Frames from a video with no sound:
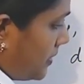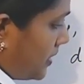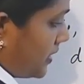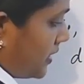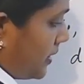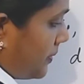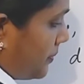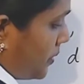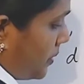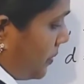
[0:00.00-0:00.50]

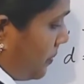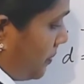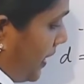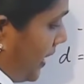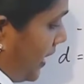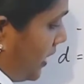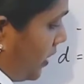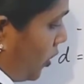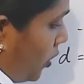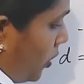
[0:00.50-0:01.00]

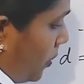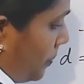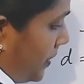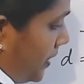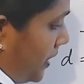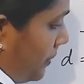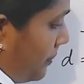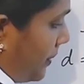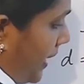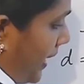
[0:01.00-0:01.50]
Open
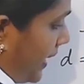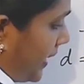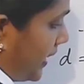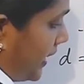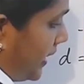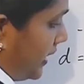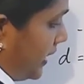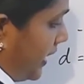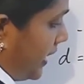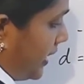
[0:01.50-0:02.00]
the
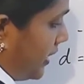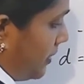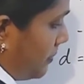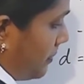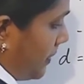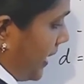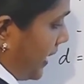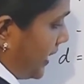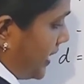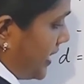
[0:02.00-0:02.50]
bracket here,
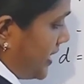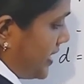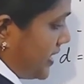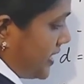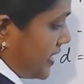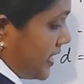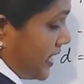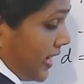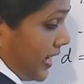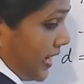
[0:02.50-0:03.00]

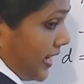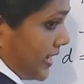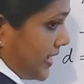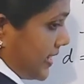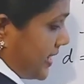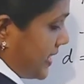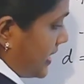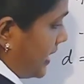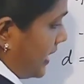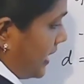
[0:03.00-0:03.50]
minus
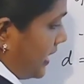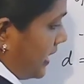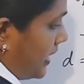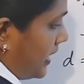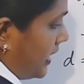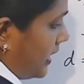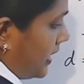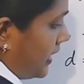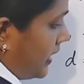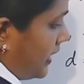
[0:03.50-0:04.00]

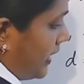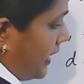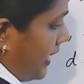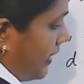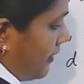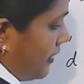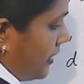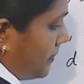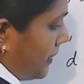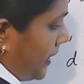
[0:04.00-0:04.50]

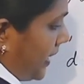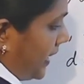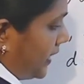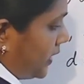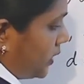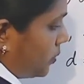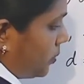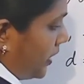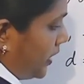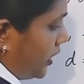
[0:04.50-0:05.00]
11
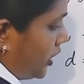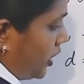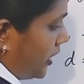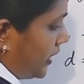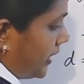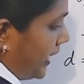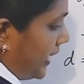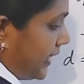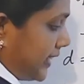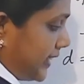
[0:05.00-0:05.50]
minus 1, you will
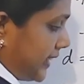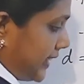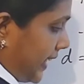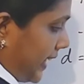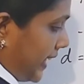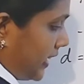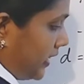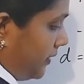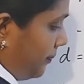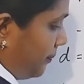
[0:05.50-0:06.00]
get
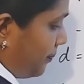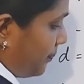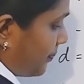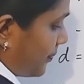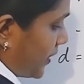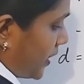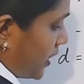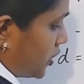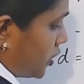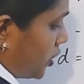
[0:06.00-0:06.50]
10.
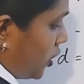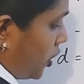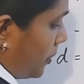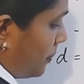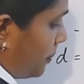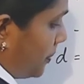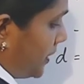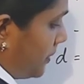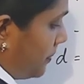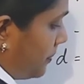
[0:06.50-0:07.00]
So
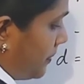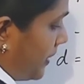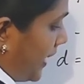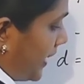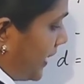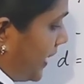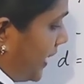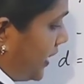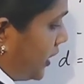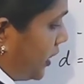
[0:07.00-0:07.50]
open the
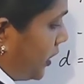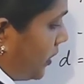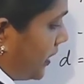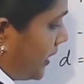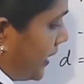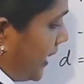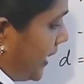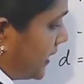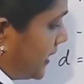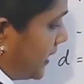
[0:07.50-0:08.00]
bracket, you will
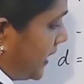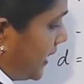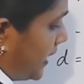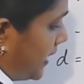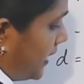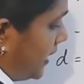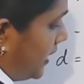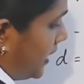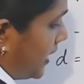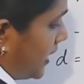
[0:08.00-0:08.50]
get here